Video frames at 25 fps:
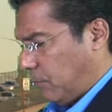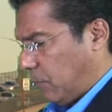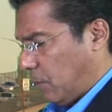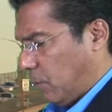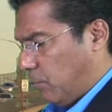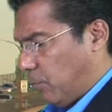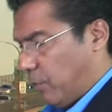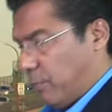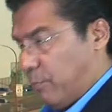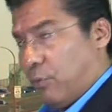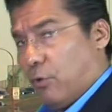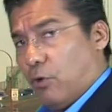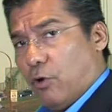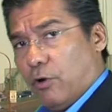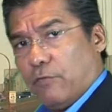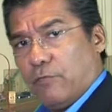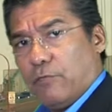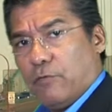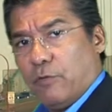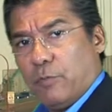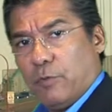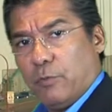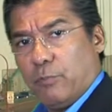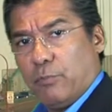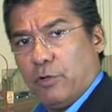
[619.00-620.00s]
report
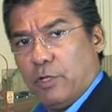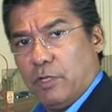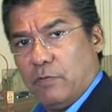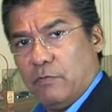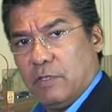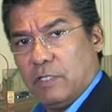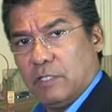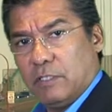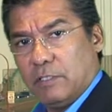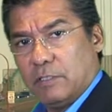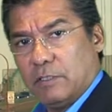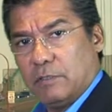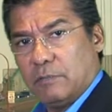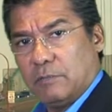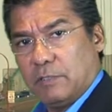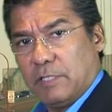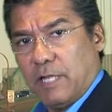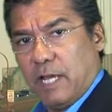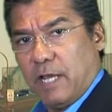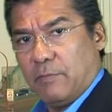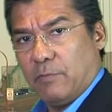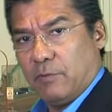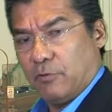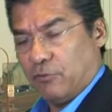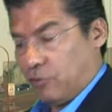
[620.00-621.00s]
from the previous
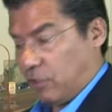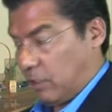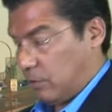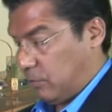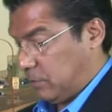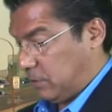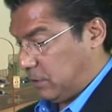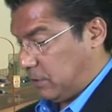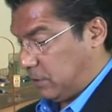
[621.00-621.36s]
time the truck was